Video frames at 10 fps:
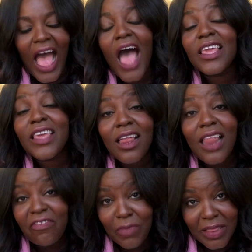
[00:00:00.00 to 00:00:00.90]
A Young
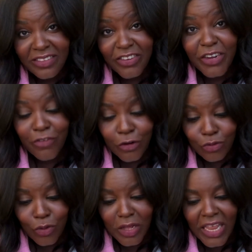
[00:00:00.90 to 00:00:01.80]
Life military
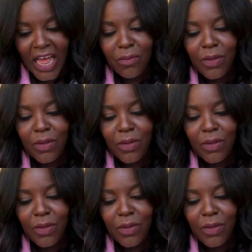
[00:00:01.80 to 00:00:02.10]
virtual club,